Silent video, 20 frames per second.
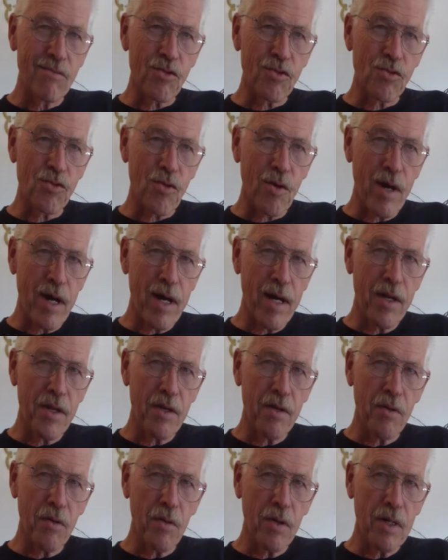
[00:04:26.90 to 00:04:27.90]
try
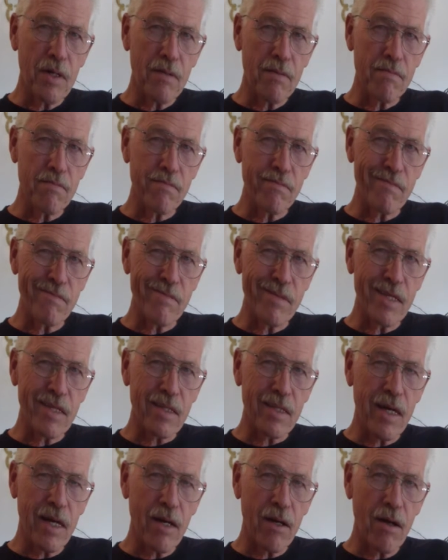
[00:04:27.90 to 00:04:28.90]
to
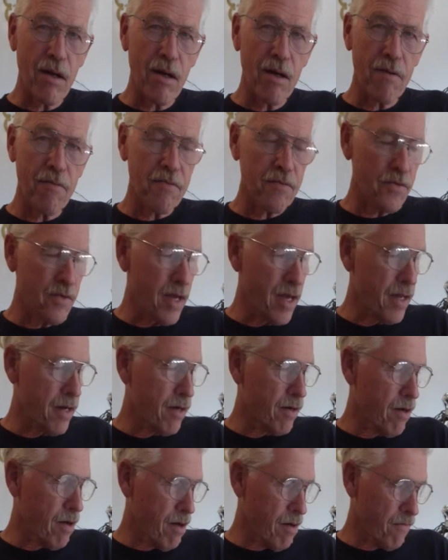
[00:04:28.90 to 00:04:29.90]
get that off, sand
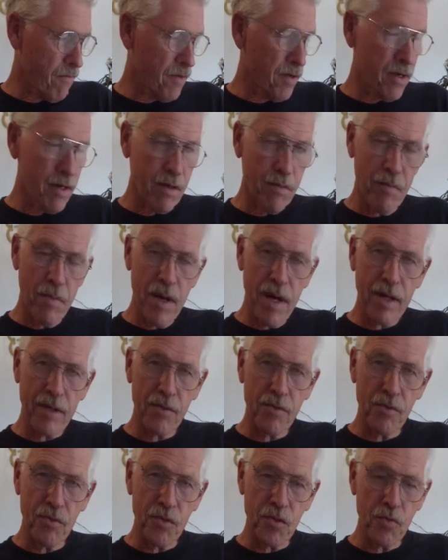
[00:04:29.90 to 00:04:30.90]
it off, get it back
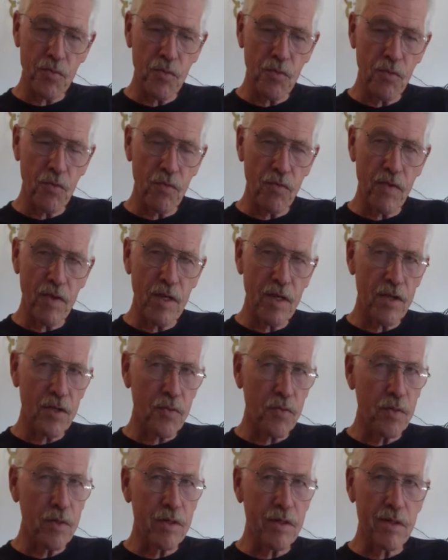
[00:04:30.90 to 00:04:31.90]
to a smooth
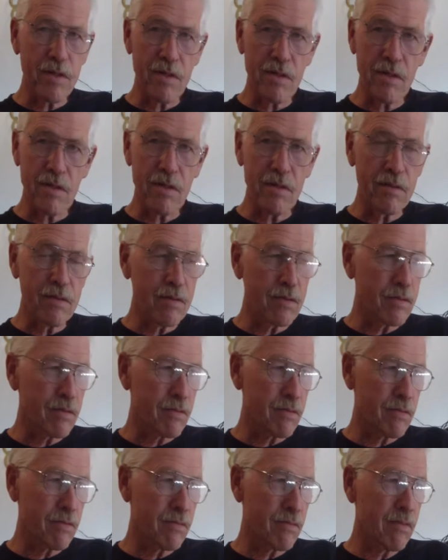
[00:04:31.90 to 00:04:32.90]
finish, which
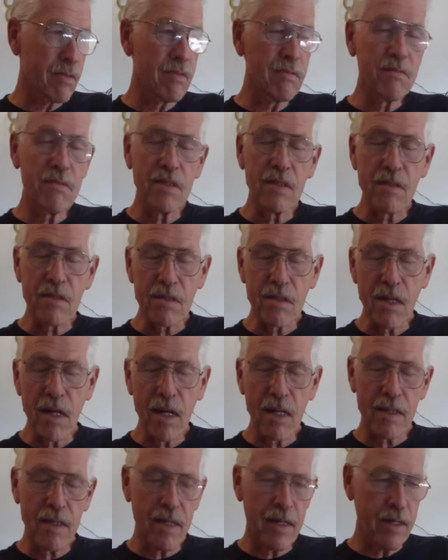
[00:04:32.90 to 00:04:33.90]
is
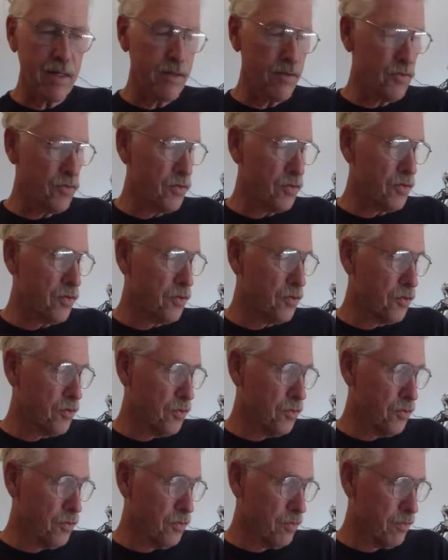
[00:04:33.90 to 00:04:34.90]
not that easy to
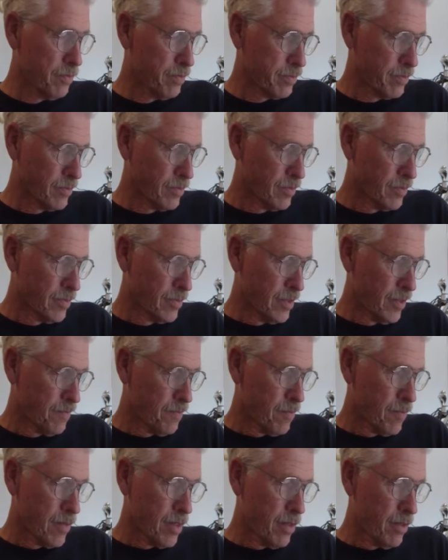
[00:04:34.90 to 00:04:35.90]
do.
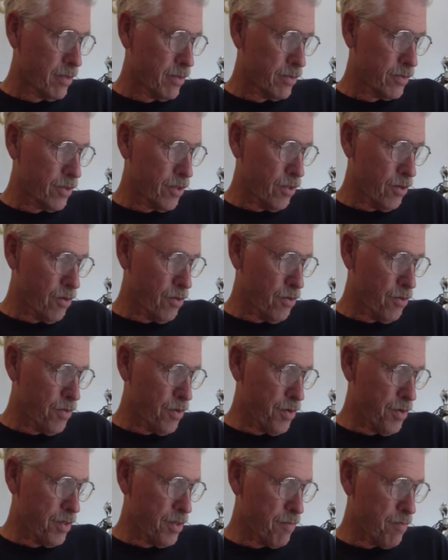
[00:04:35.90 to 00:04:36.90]
So
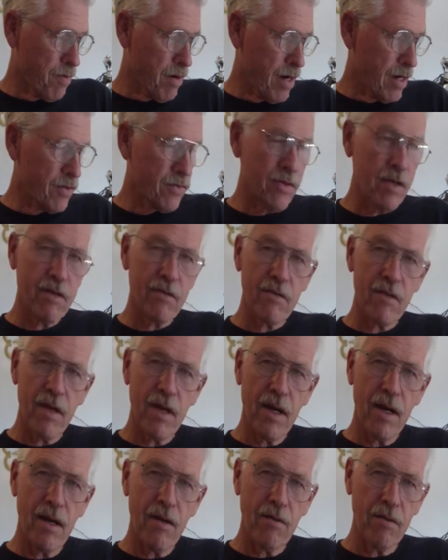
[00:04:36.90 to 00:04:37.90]
we're in the process
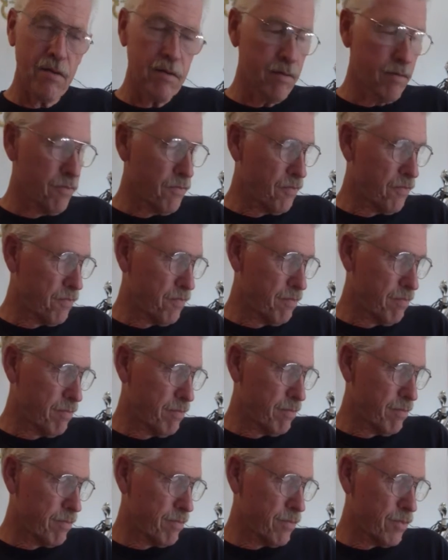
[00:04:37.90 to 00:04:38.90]
now of
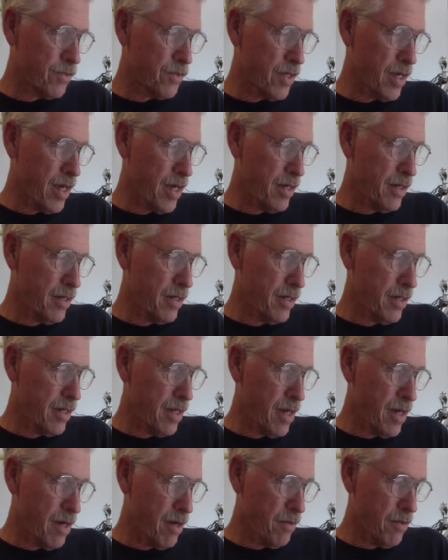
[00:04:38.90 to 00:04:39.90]
sanding
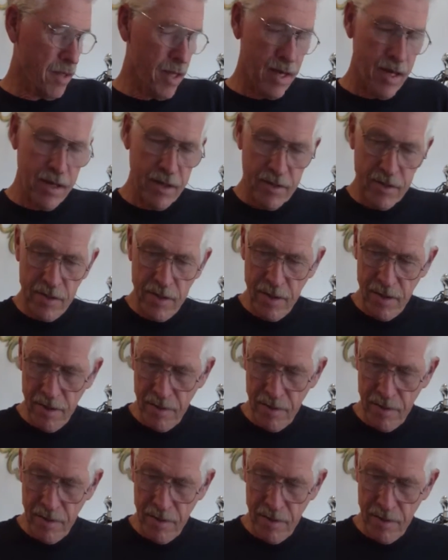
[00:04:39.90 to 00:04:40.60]
down that